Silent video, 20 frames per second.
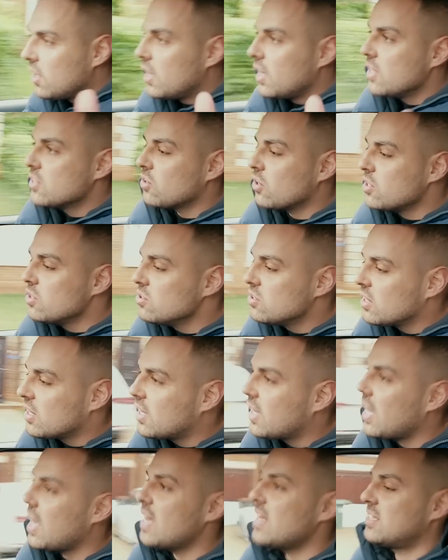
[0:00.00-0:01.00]
is I use the
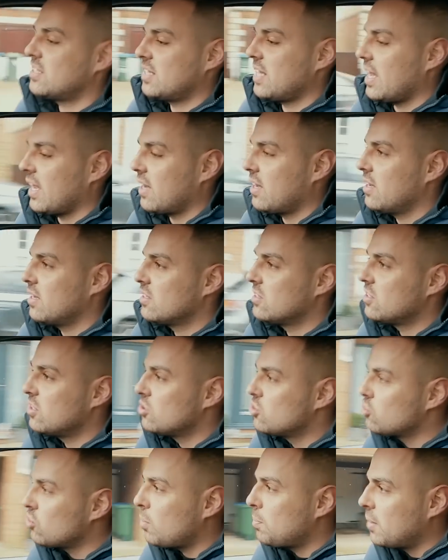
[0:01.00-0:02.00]
gear stick to
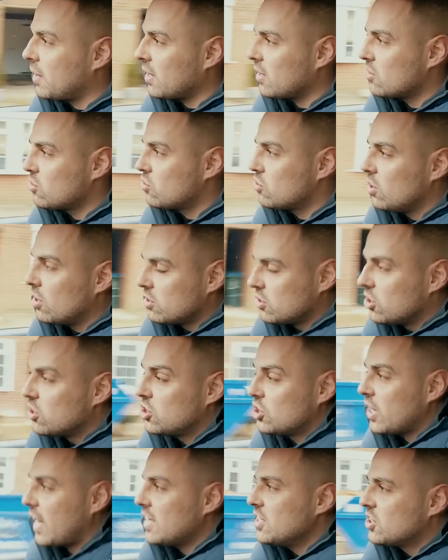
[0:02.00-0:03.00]
drop it, to
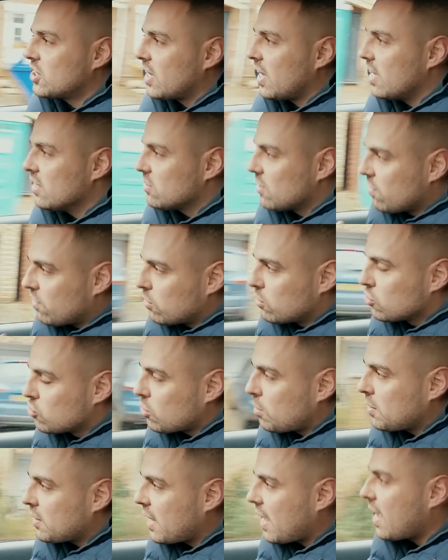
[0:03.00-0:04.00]
change gear. So if I want to
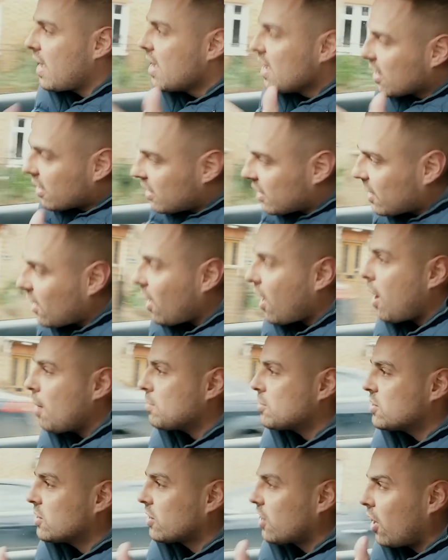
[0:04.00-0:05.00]
drop it there, click it up
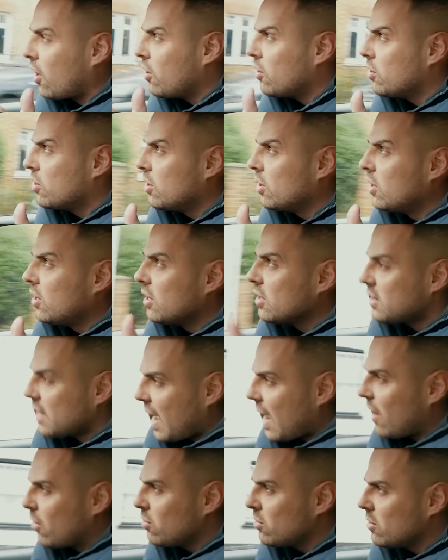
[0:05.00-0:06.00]
to go
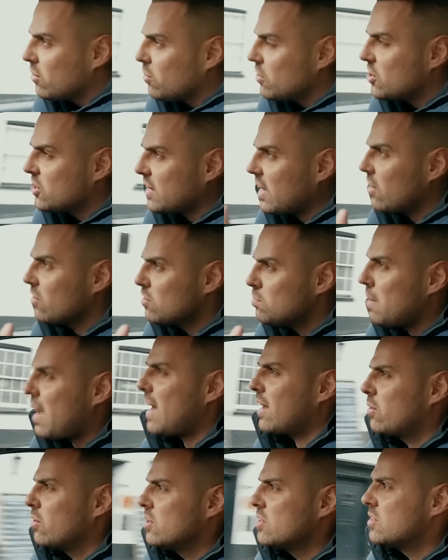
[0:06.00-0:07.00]
down, which sounds
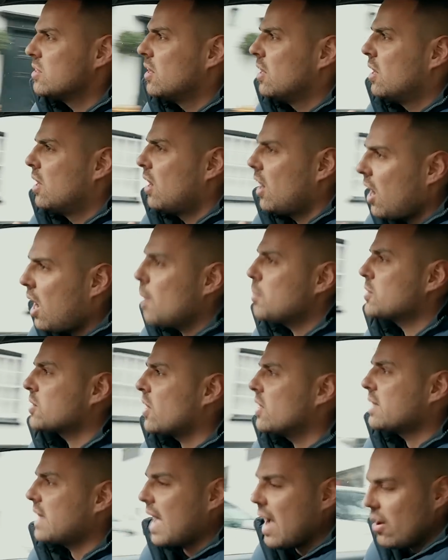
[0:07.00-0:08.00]
backwards, up to
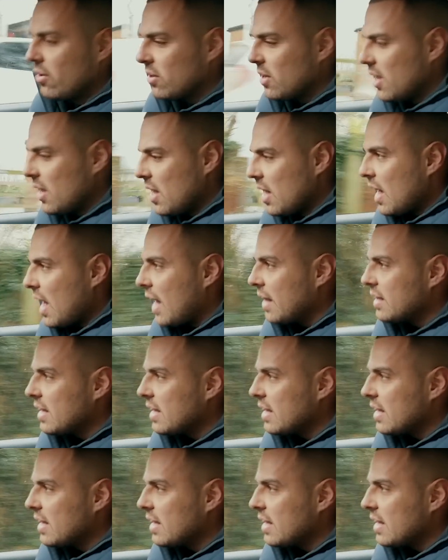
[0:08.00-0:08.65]
go down, and